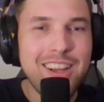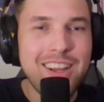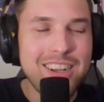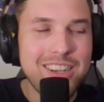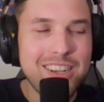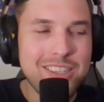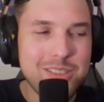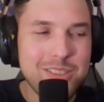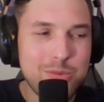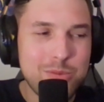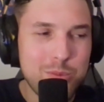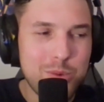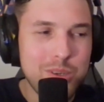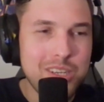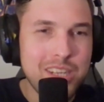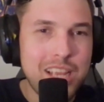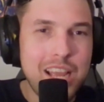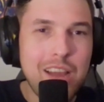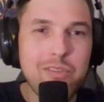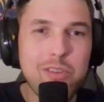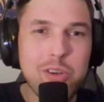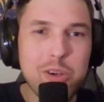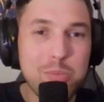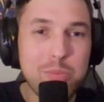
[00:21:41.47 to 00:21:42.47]
because
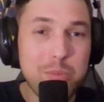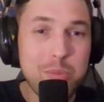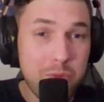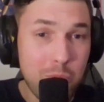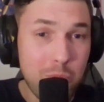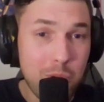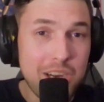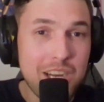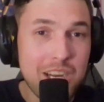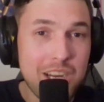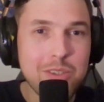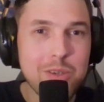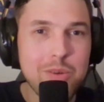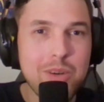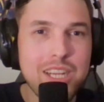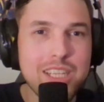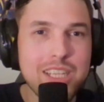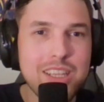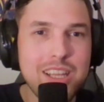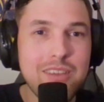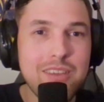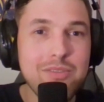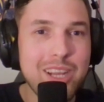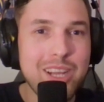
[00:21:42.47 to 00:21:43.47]
before Kevin Durant
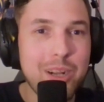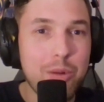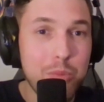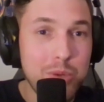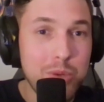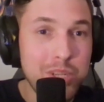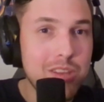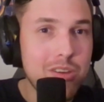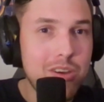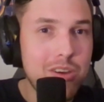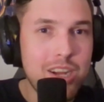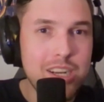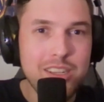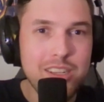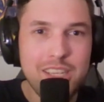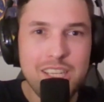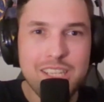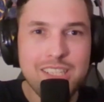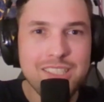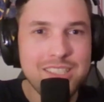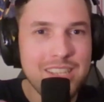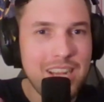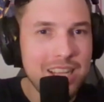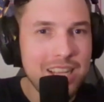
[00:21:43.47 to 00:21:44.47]
left, like we thought
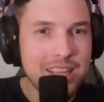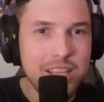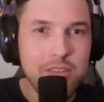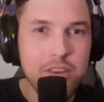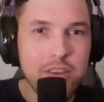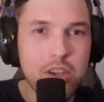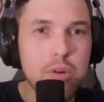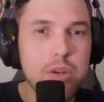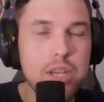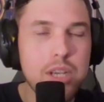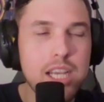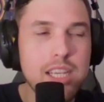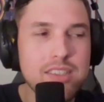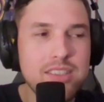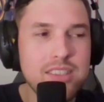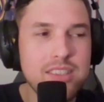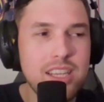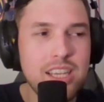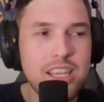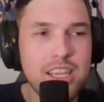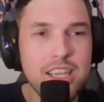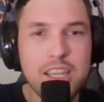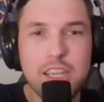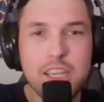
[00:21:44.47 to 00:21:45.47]
he's not leaving
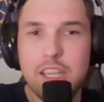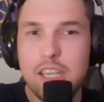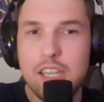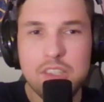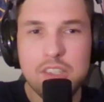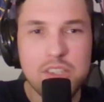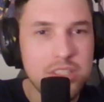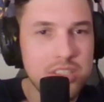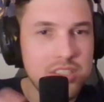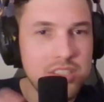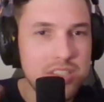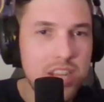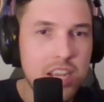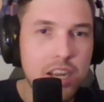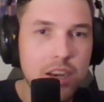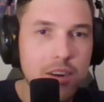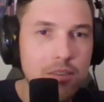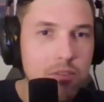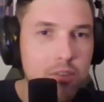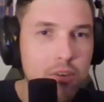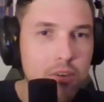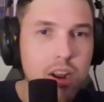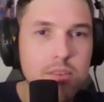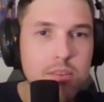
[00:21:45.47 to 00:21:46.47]
OKC. He's gonna stay here
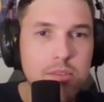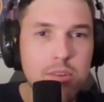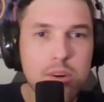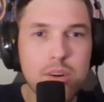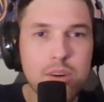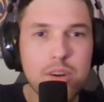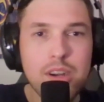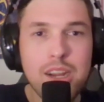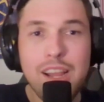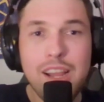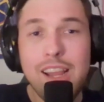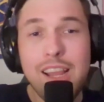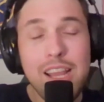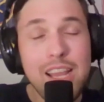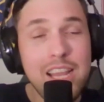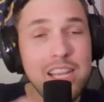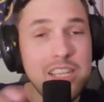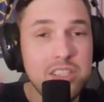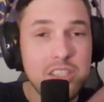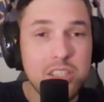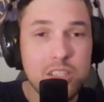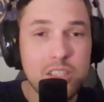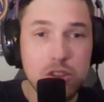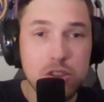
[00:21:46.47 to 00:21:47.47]
forever. He's
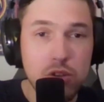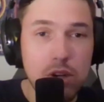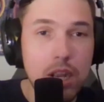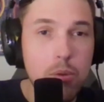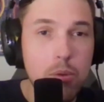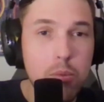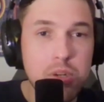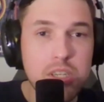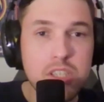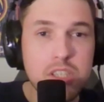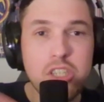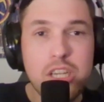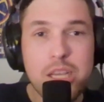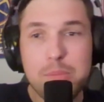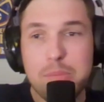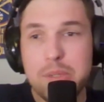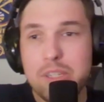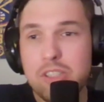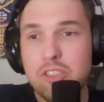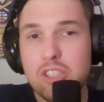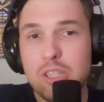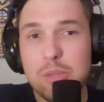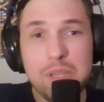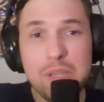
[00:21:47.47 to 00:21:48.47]
gonna try and win a
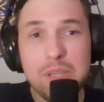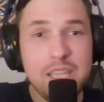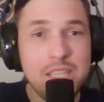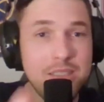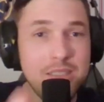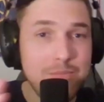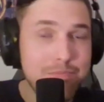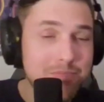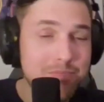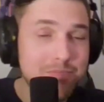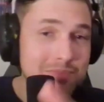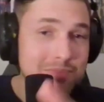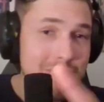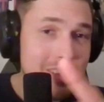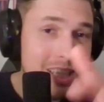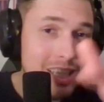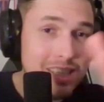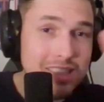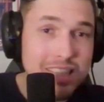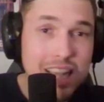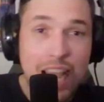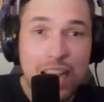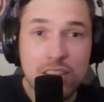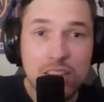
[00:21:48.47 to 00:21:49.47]
championship. He's
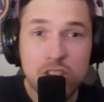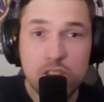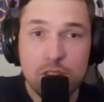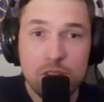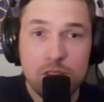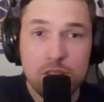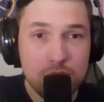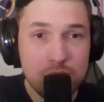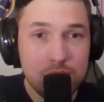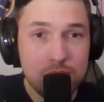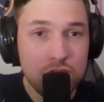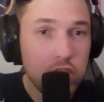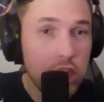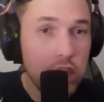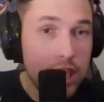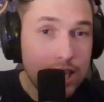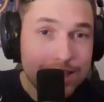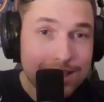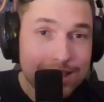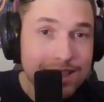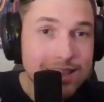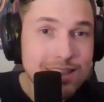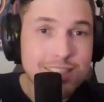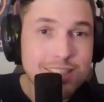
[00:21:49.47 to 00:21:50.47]
had
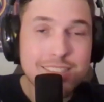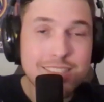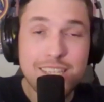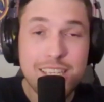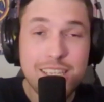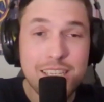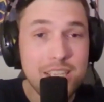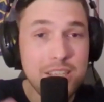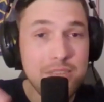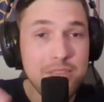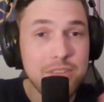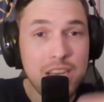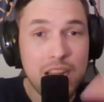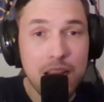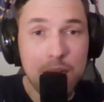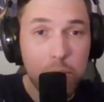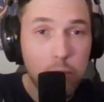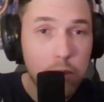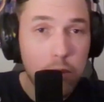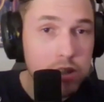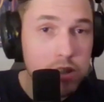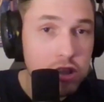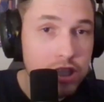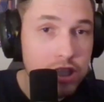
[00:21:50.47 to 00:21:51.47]
chances. He even had
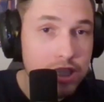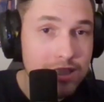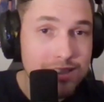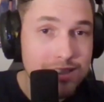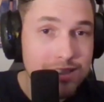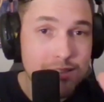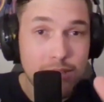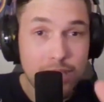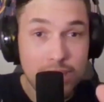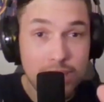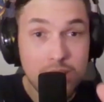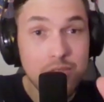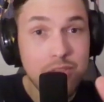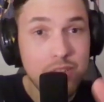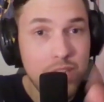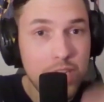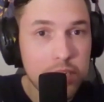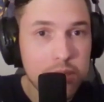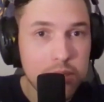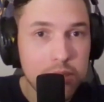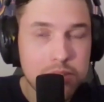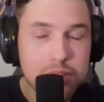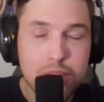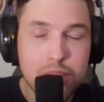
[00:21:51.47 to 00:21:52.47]
one chance in the
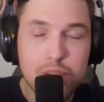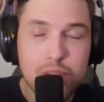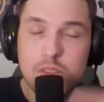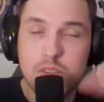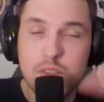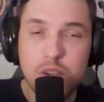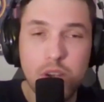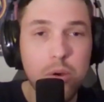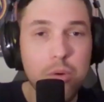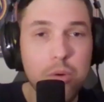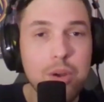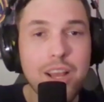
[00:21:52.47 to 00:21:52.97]
finals. So